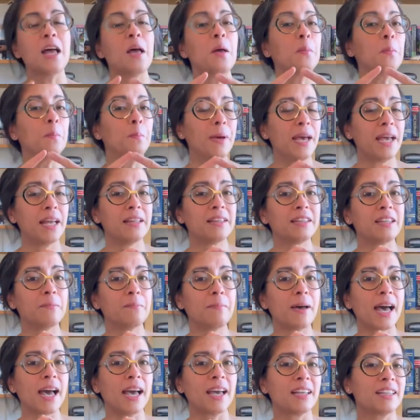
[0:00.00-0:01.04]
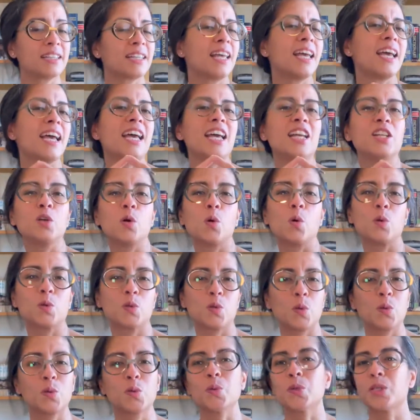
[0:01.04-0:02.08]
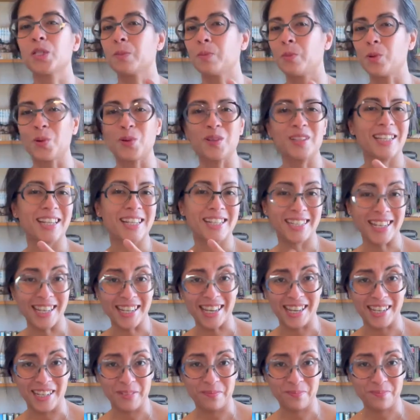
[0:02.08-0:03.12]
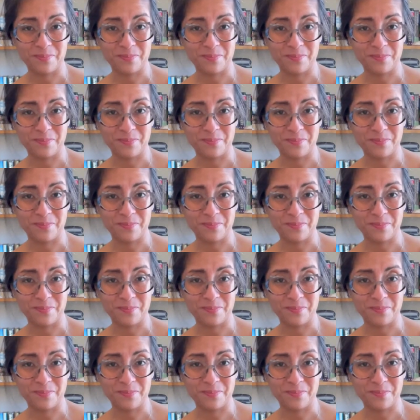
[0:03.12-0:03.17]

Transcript: bend the backs, and also to support the singing.